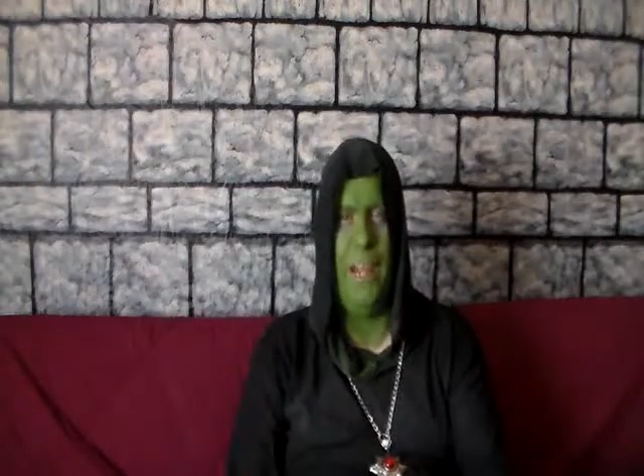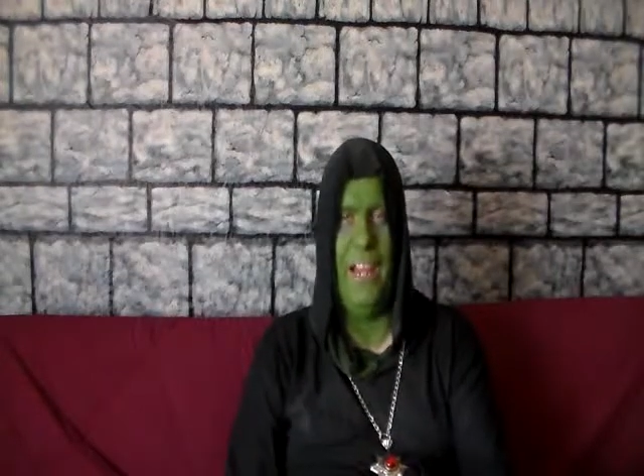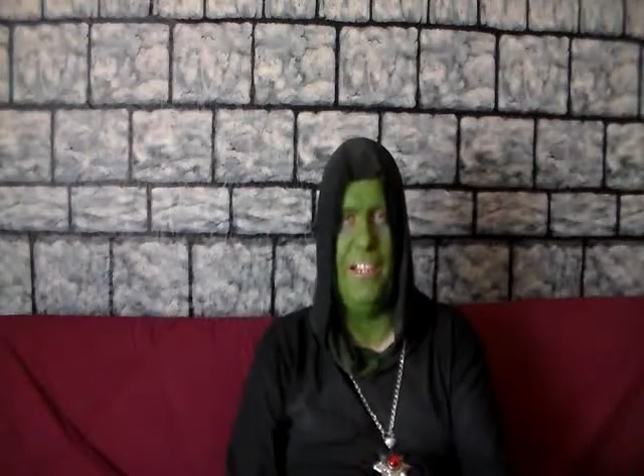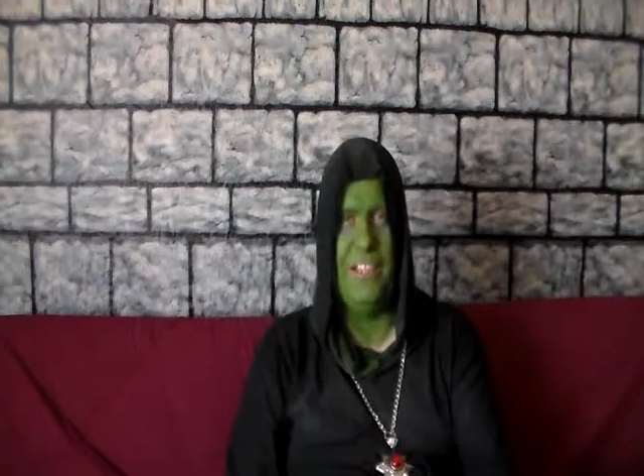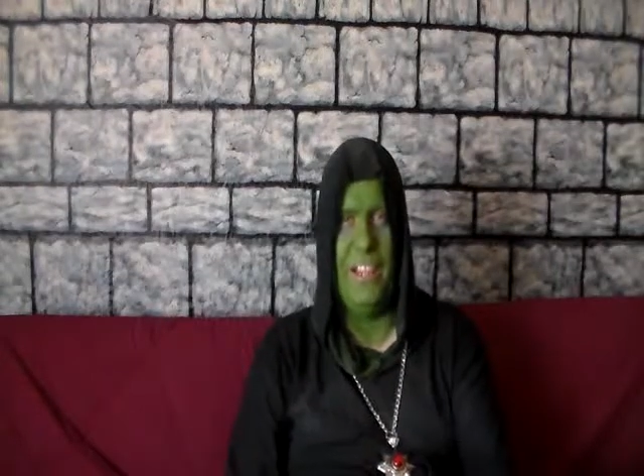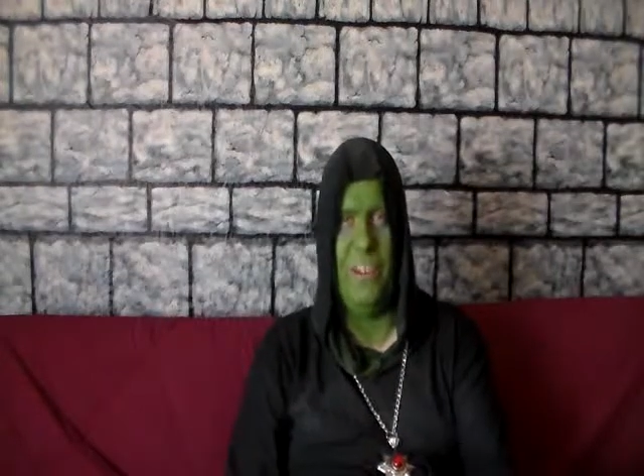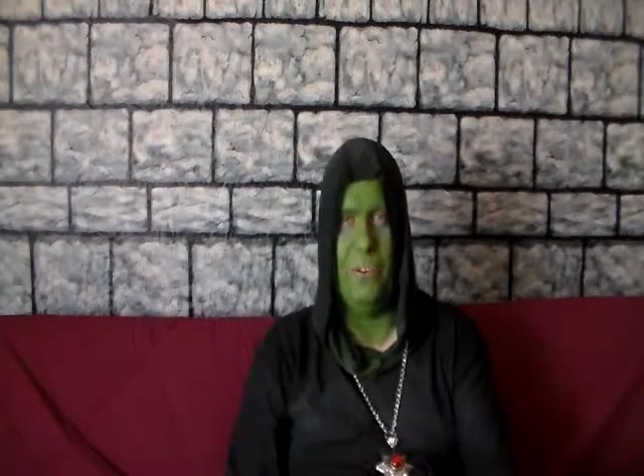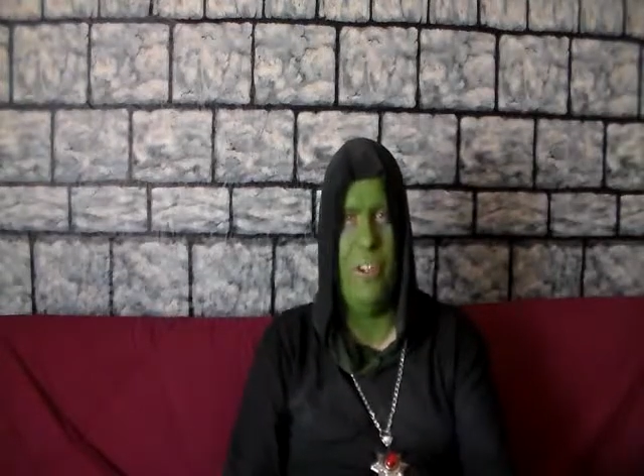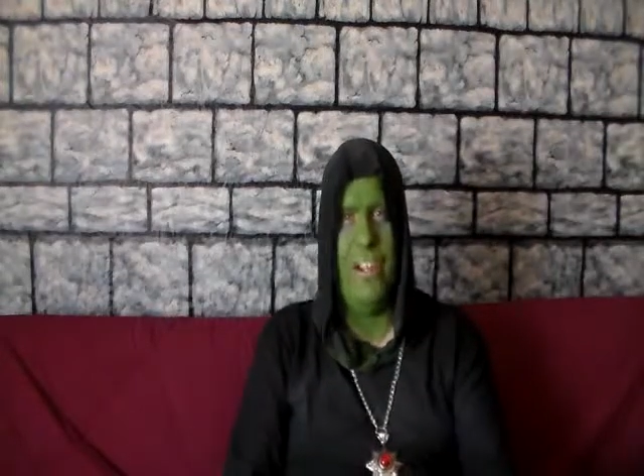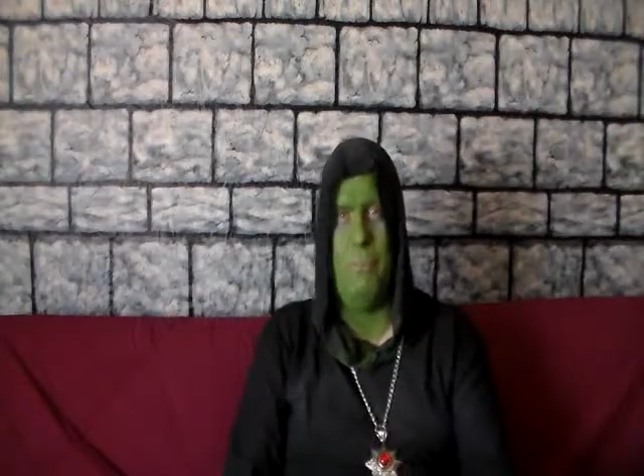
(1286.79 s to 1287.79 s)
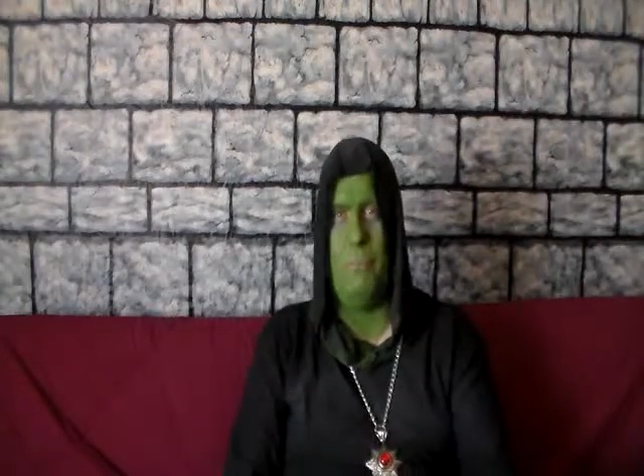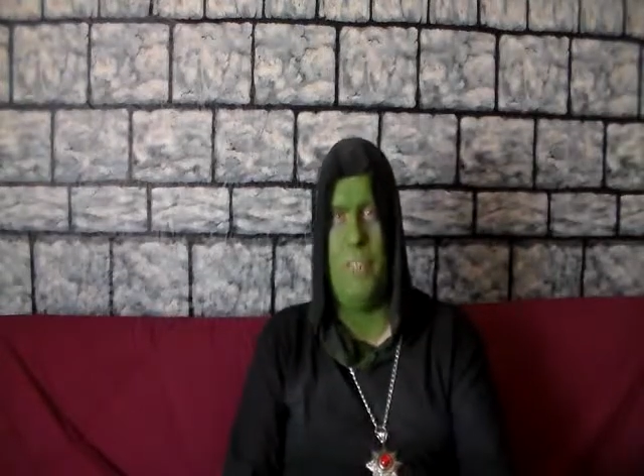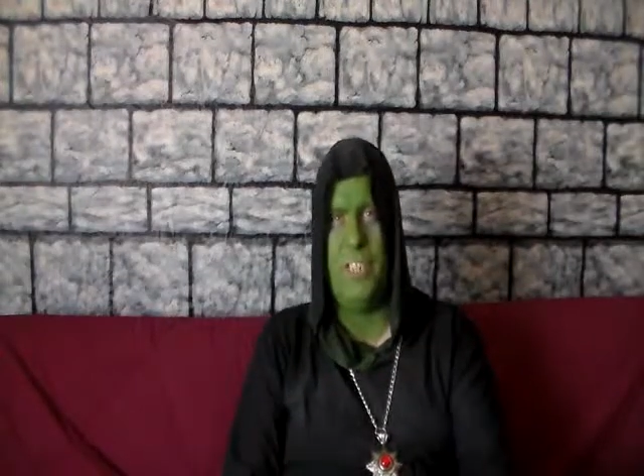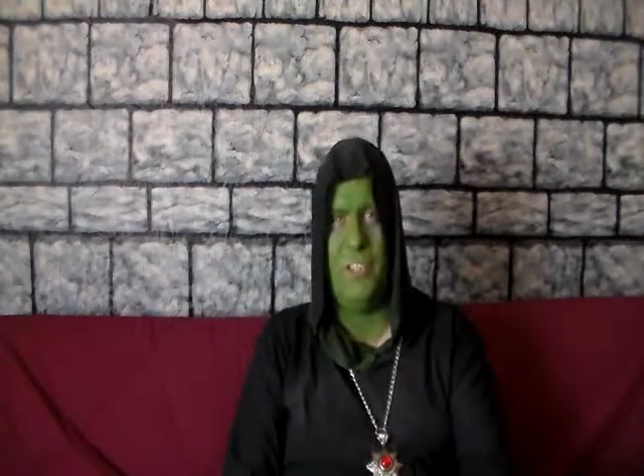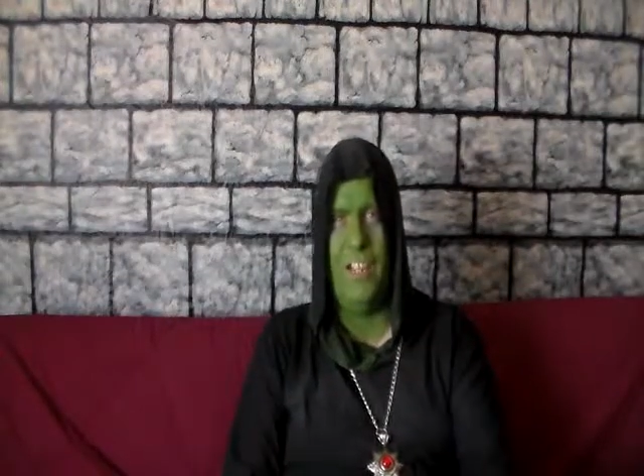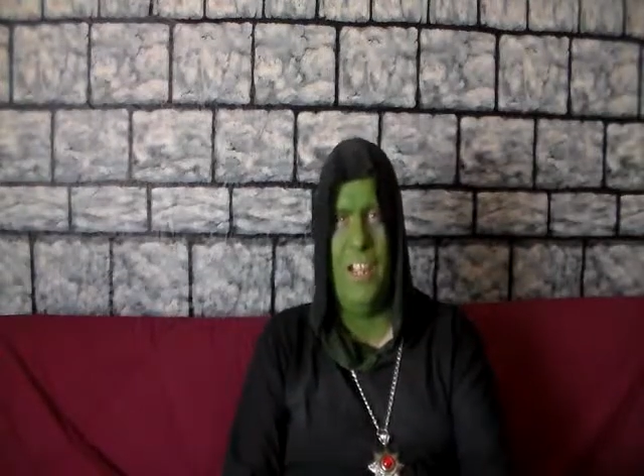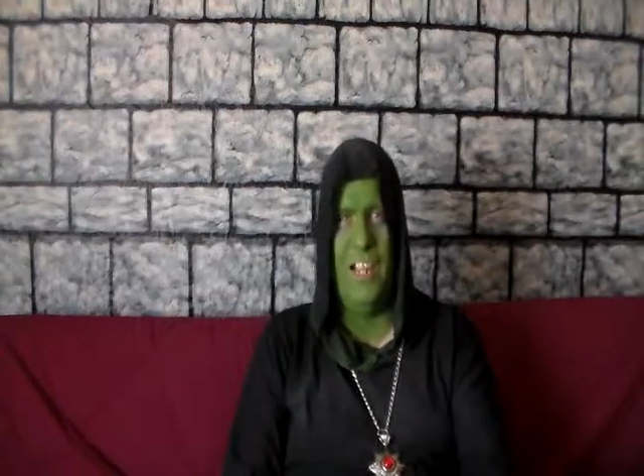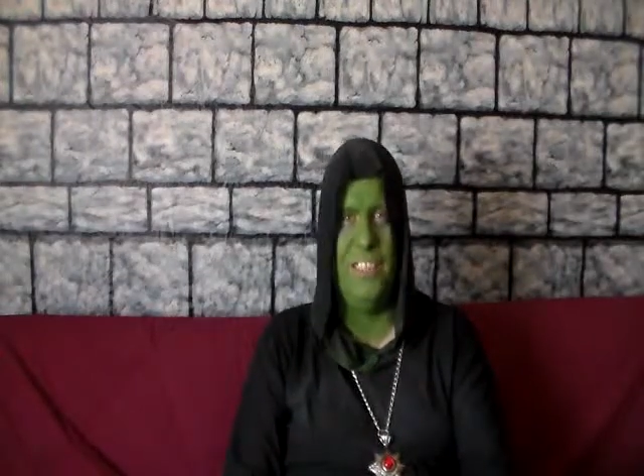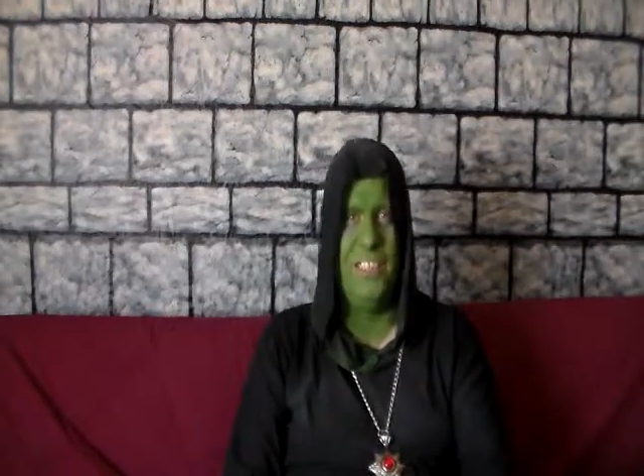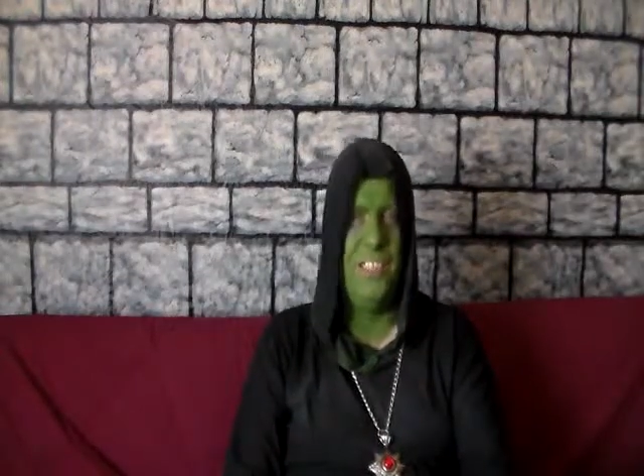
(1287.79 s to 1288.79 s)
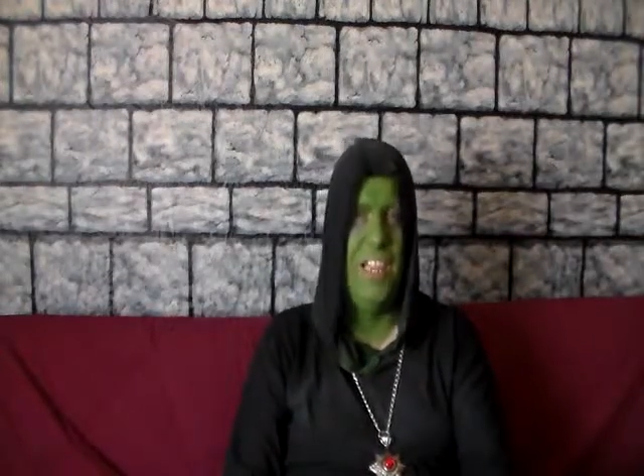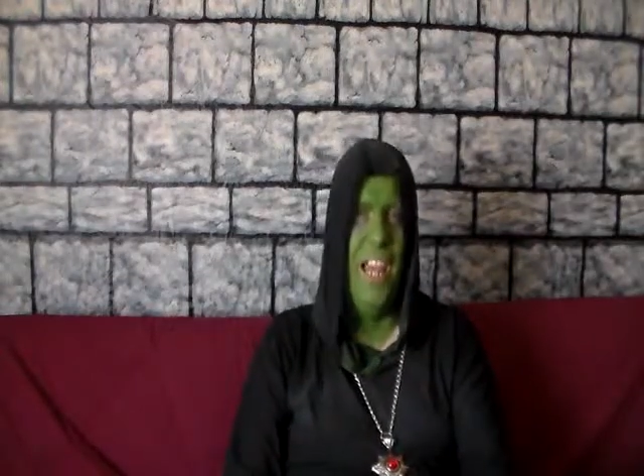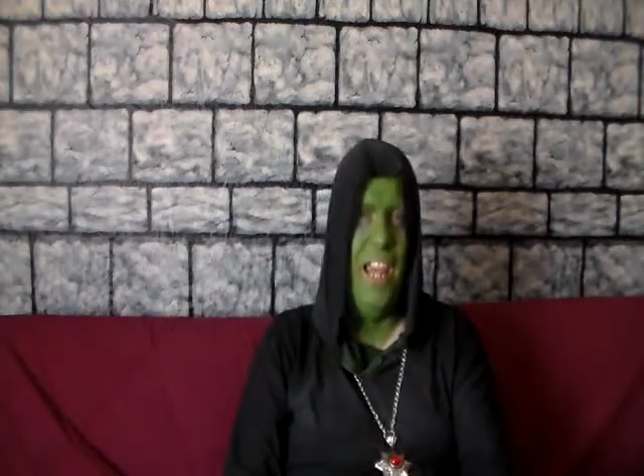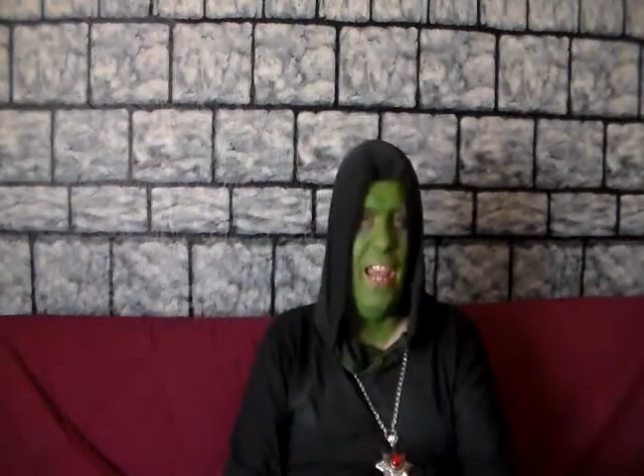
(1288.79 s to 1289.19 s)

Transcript: pans out, or it never materializes,